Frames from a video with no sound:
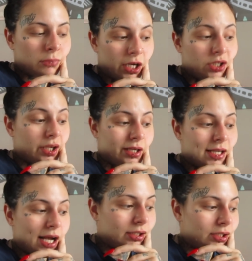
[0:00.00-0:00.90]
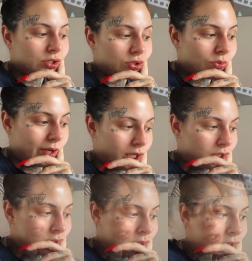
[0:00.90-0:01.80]
actually exactly two
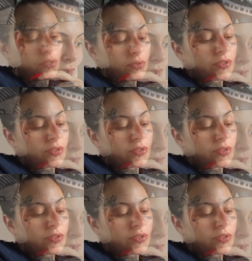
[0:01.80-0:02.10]
weeks is due.